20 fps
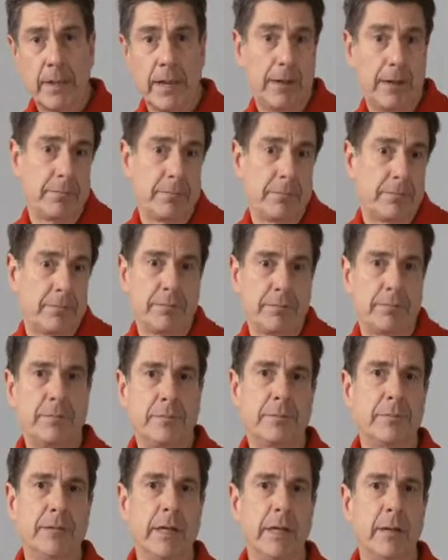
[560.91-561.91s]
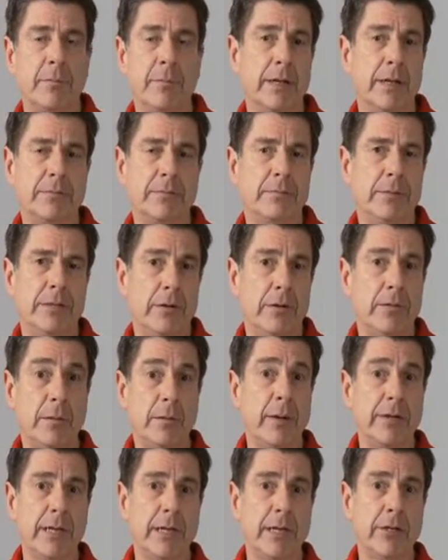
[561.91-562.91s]
And they might
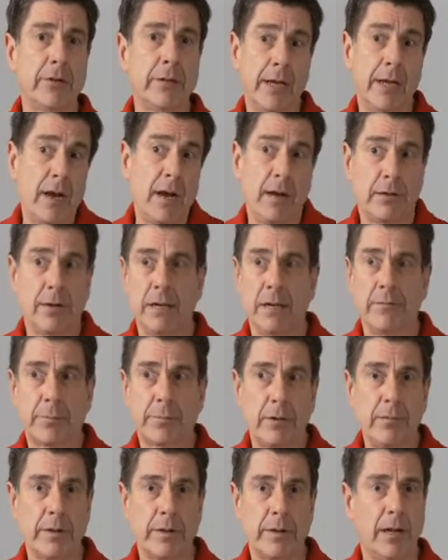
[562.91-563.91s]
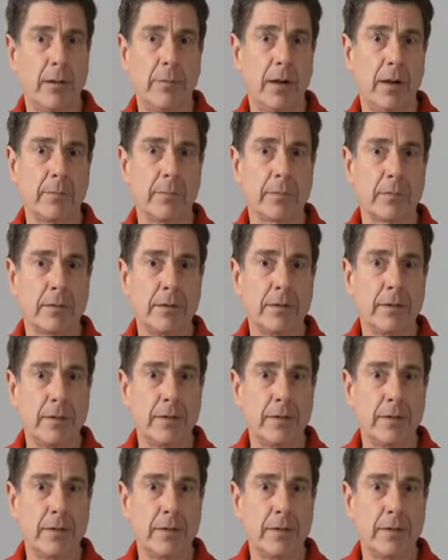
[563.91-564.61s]
tell you, "Yeah, I have a permit, I'm armed."